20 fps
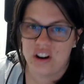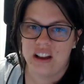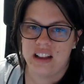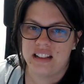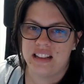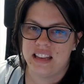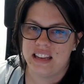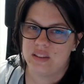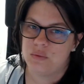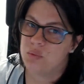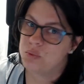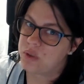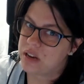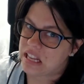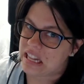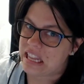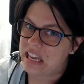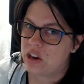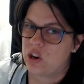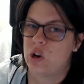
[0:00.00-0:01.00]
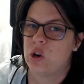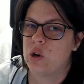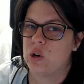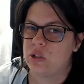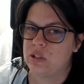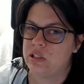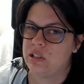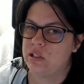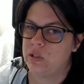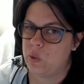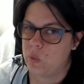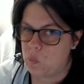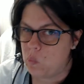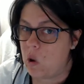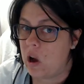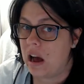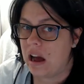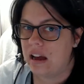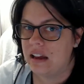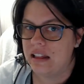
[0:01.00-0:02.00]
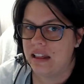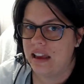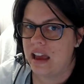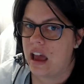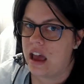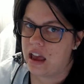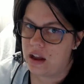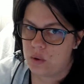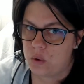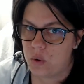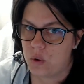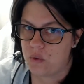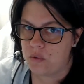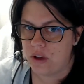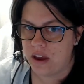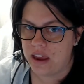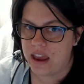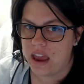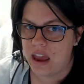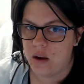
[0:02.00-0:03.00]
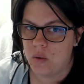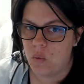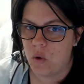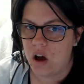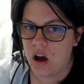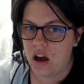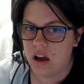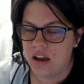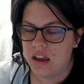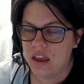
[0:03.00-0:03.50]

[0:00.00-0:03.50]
It like really hurts to walk. Like, I don't know if I can walk.